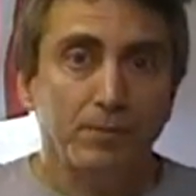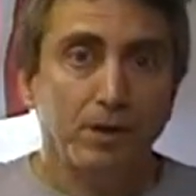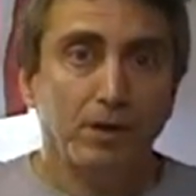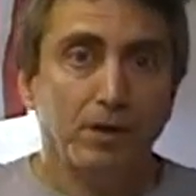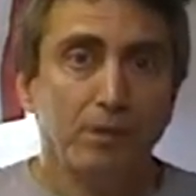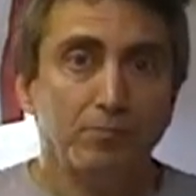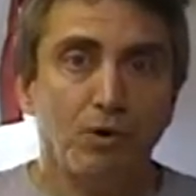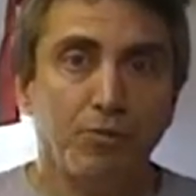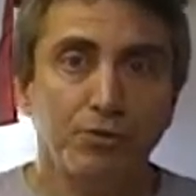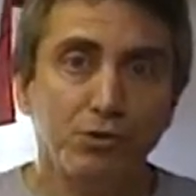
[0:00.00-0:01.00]
uh, uh,
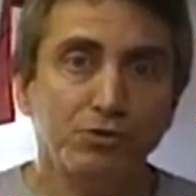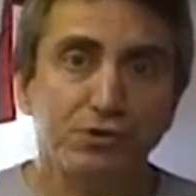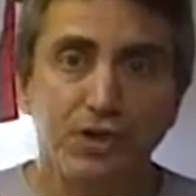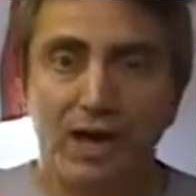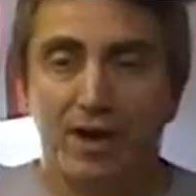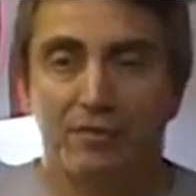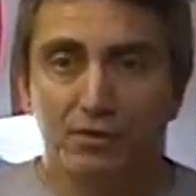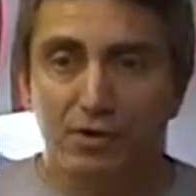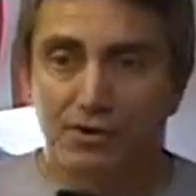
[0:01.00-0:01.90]
profusely after